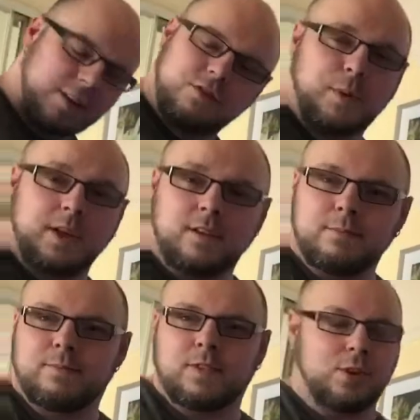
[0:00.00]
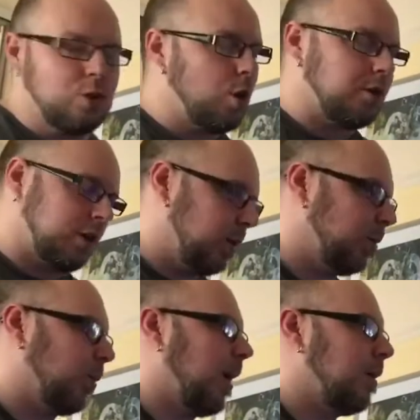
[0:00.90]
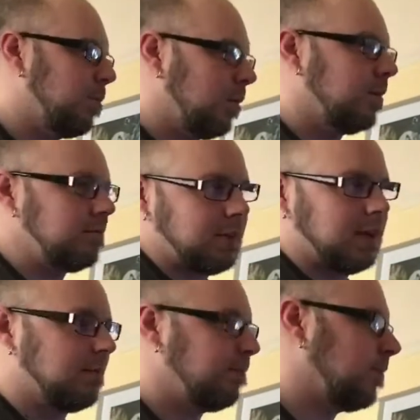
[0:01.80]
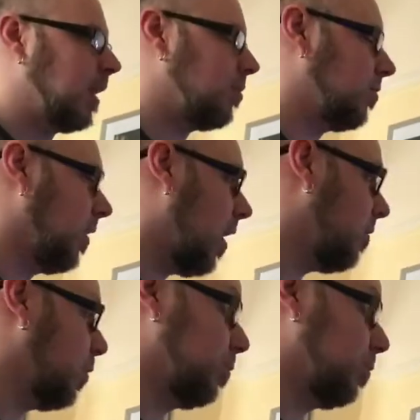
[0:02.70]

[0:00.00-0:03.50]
disappeared. Not a clue why, but you know, that's life,